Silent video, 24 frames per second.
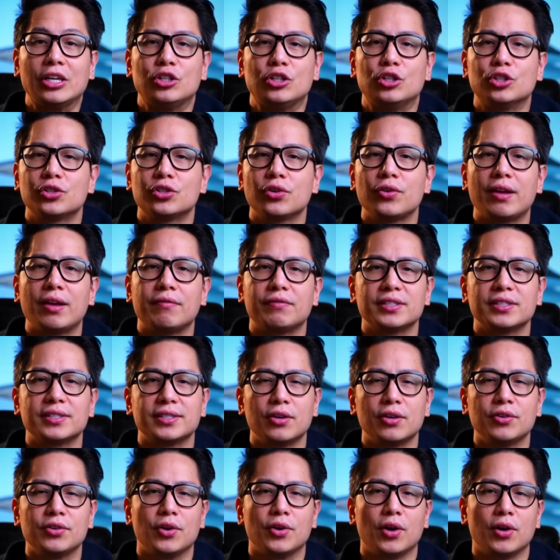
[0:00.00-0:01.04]
You should have a
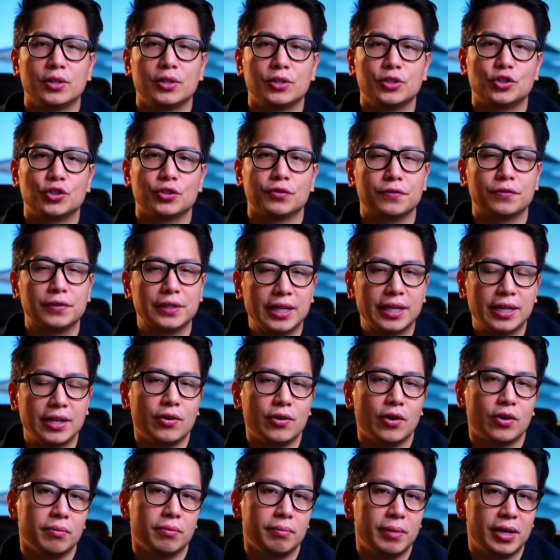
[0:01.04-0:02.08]
sound knowledge of
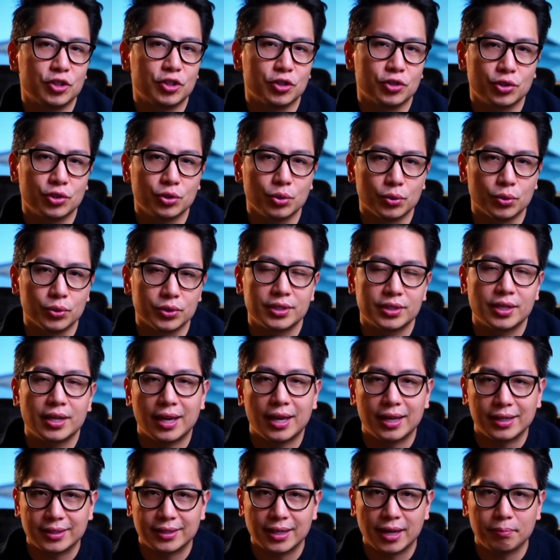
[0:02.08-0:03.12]
leading automation tools,
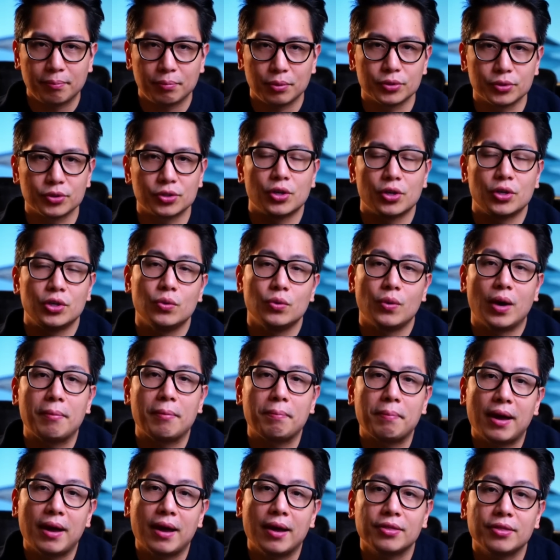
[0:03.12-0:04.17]
examples
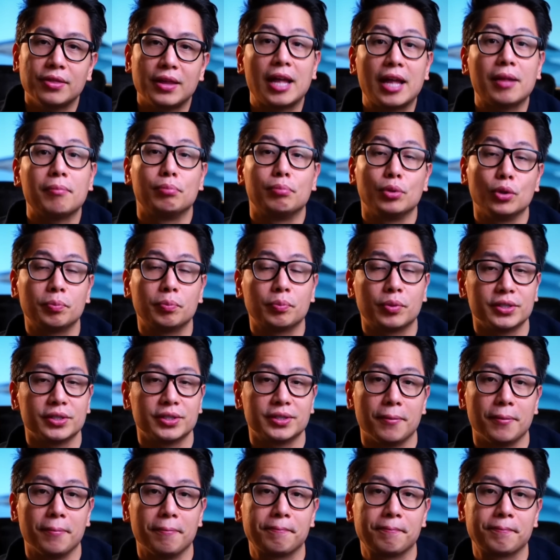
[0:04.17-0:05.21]
UiPath and Blue
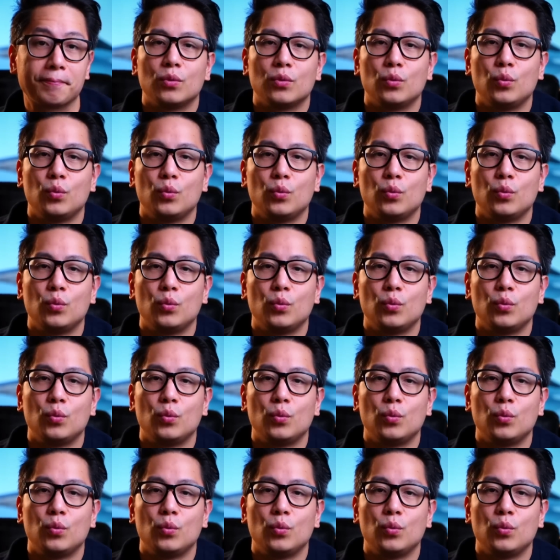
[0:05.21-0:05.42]
Prism.